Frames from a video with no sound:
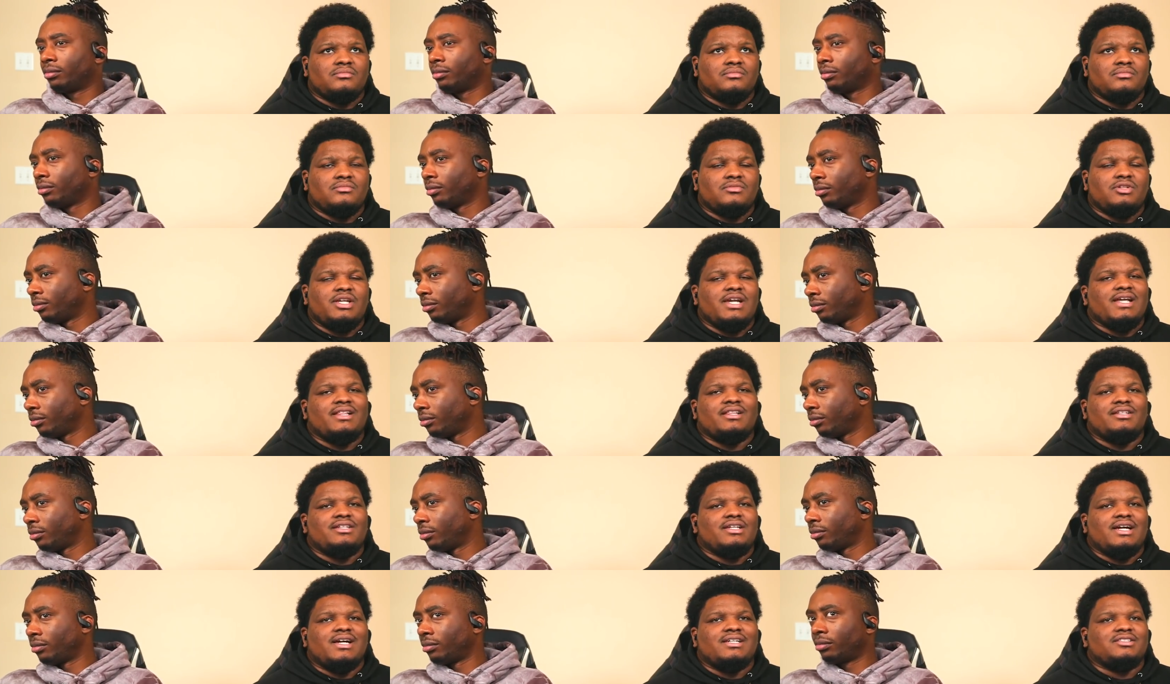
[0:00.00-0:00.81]
Speaker 1: He had to
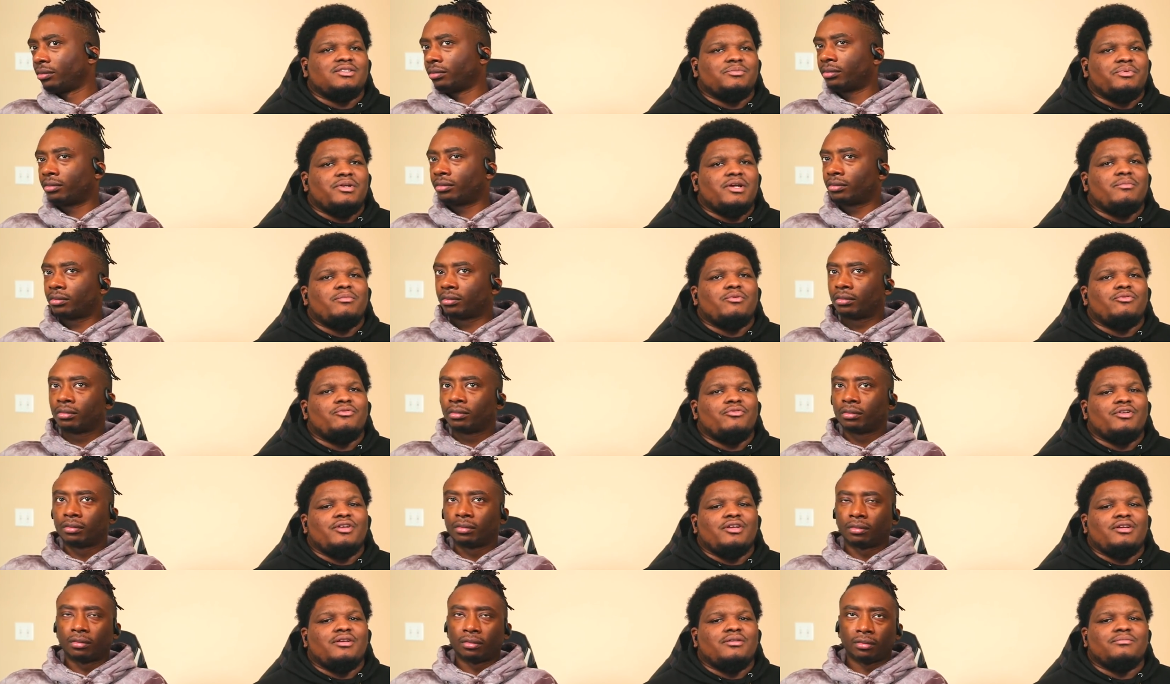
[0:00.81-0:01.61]
dodge the pebble,
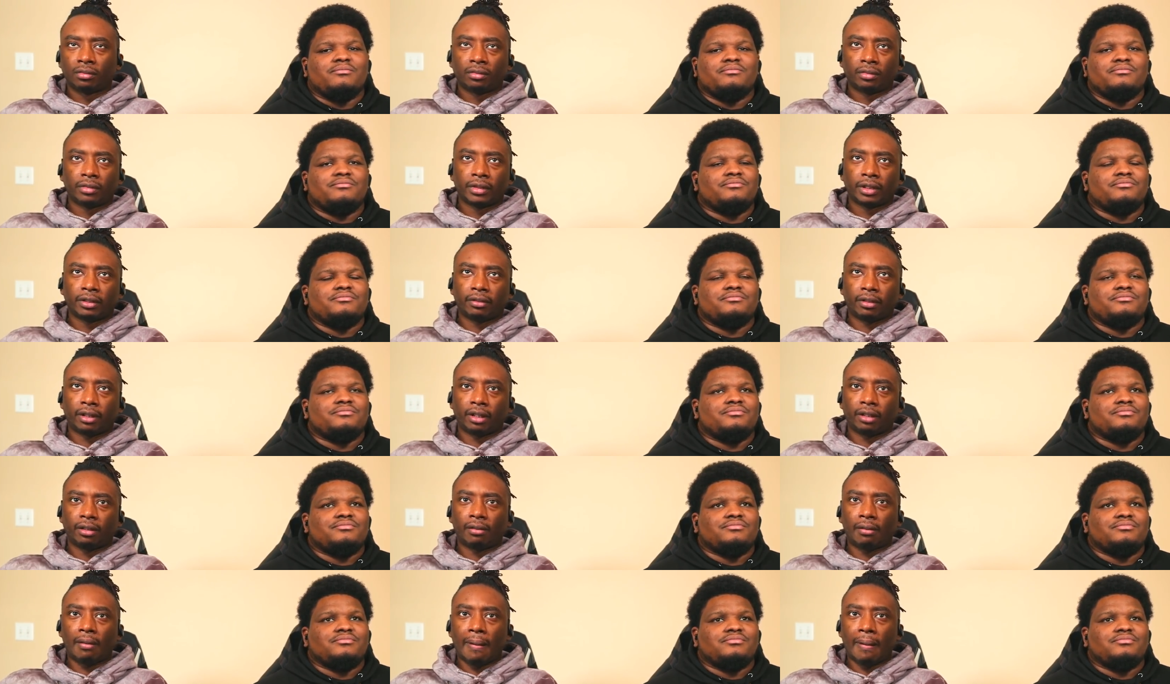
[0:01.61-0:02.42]
fam. Right.